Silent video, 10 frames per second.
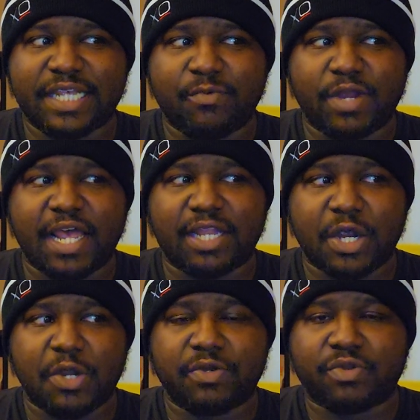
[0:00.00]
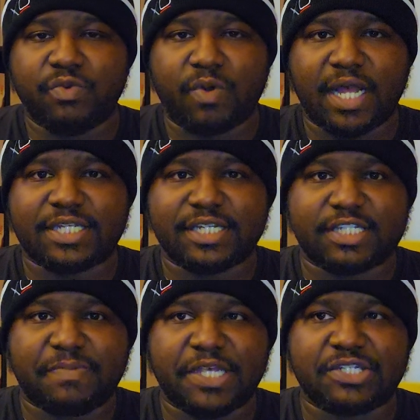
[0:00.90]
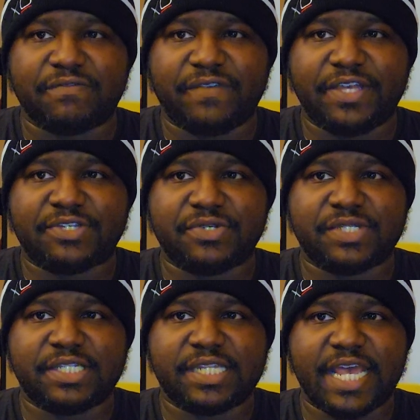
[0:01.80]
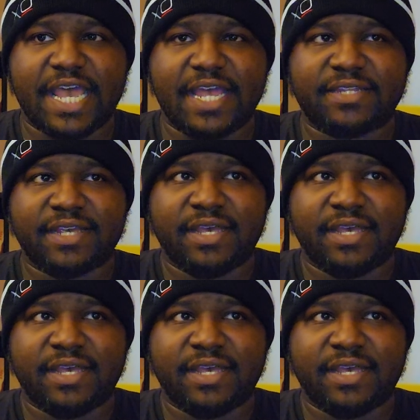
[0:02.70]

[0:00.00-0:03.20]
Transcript: And what I learned through watching the special features is that